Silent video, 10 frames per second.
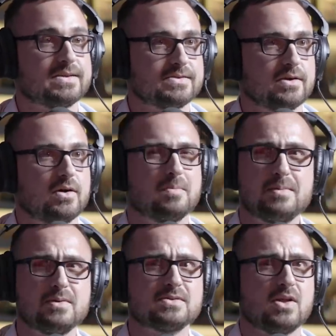So, or
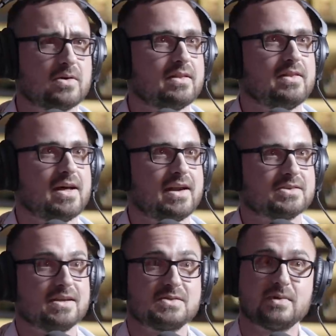maybe it was longer than that
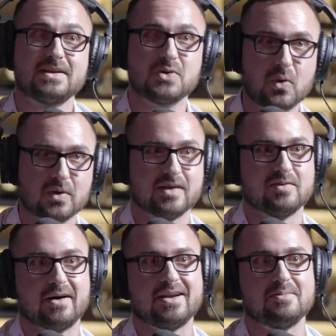actually. That's what he told
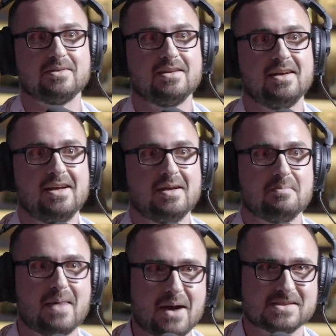everybody, but
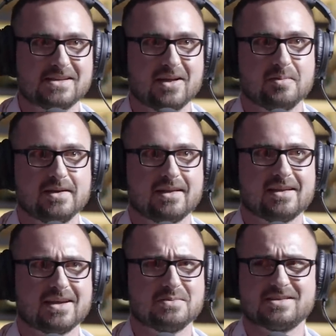right. Matt was telling me I
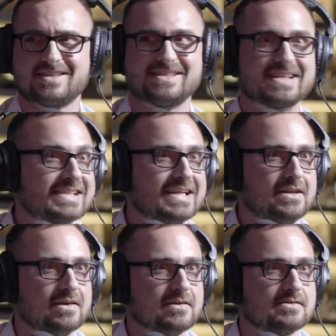think it was like
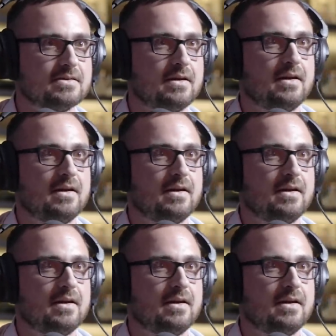sixteen years.